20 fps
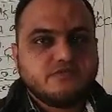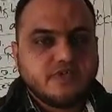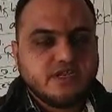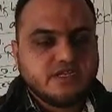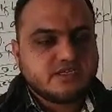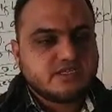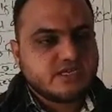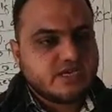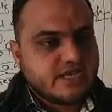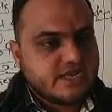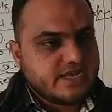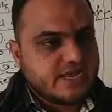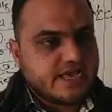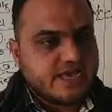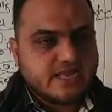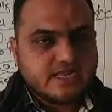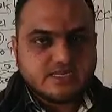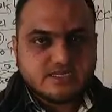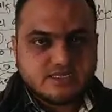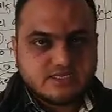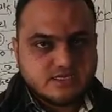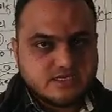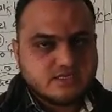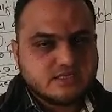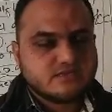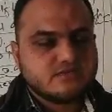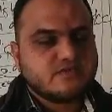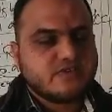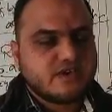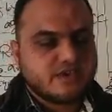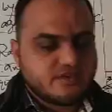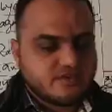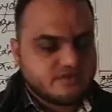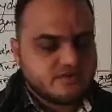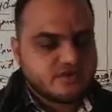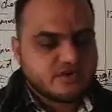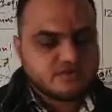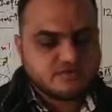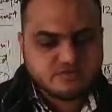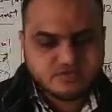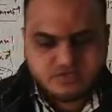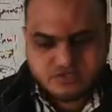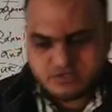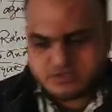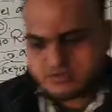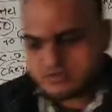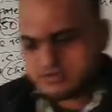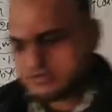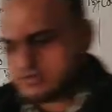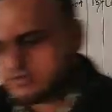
fit and healthy. Thank you very much.